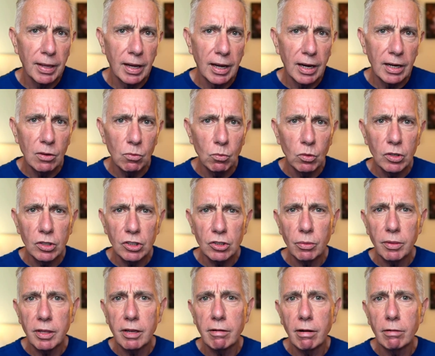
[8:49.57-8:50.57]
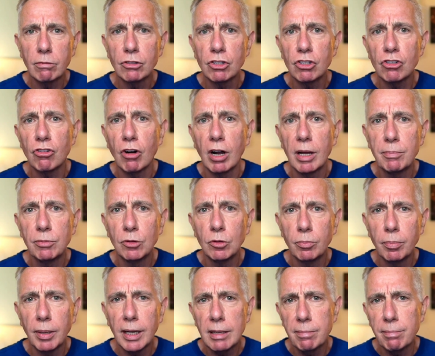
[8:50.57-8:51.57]
And it works with your own Stripe or
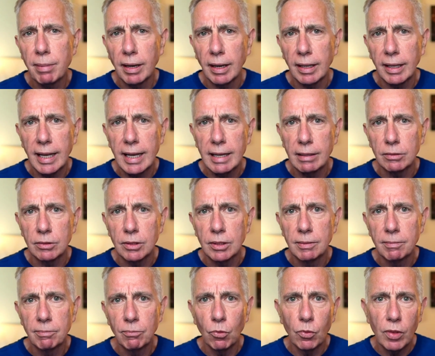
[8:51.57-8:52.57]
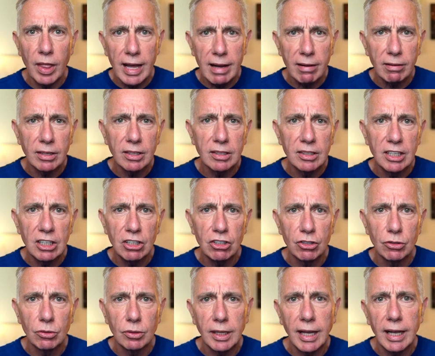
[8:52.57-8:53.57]
PayPal account without an
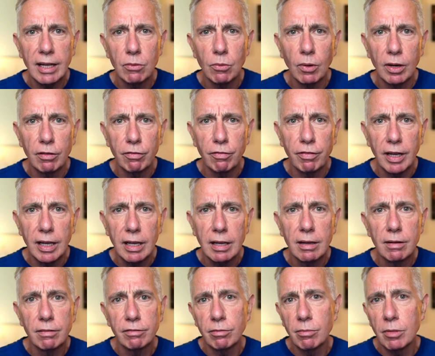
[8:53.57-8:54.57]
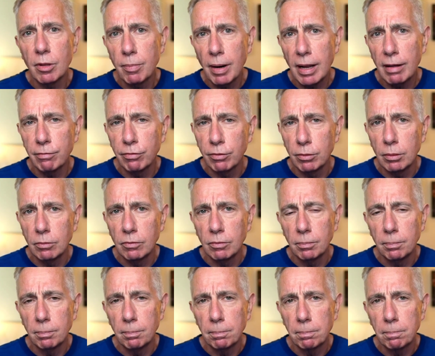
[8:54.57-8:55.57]
additional gateway fee from the platform.
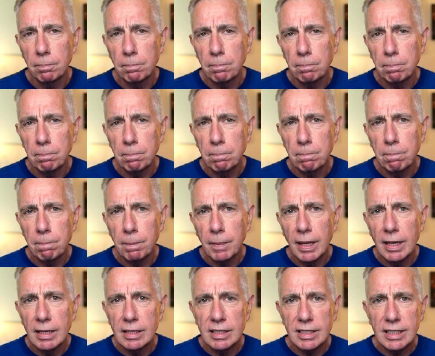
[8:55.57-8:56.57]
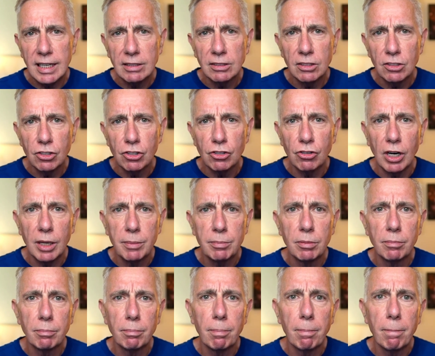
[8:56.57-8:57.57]
Standard Stripe
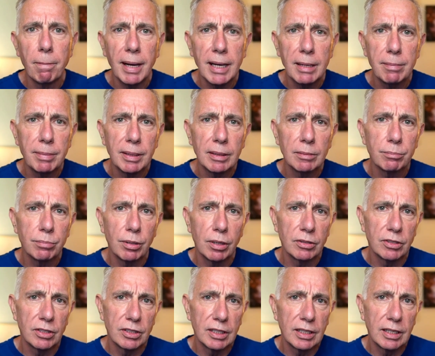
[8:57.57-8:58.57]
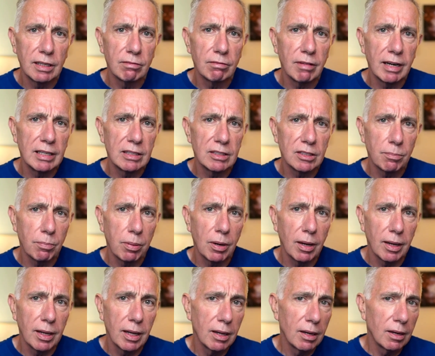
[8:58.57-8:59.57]
and PayPal processing rates
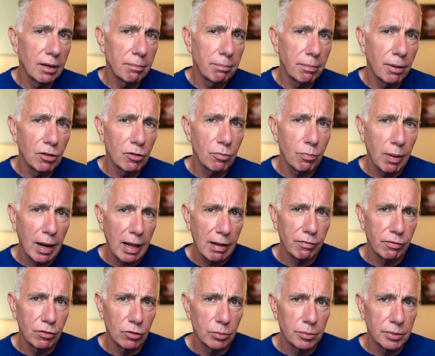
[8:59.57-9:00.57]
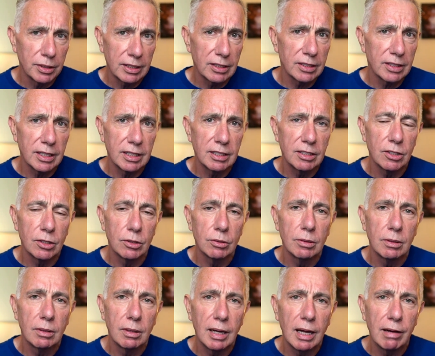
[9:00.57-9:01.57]
apply on both platforms as they do
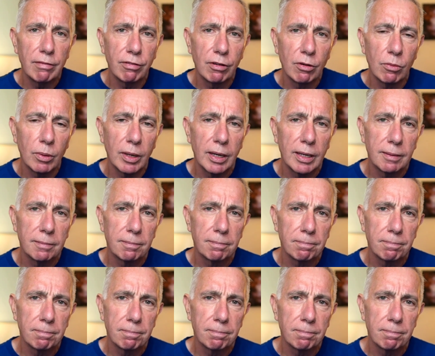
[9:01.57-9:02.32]
everywhere.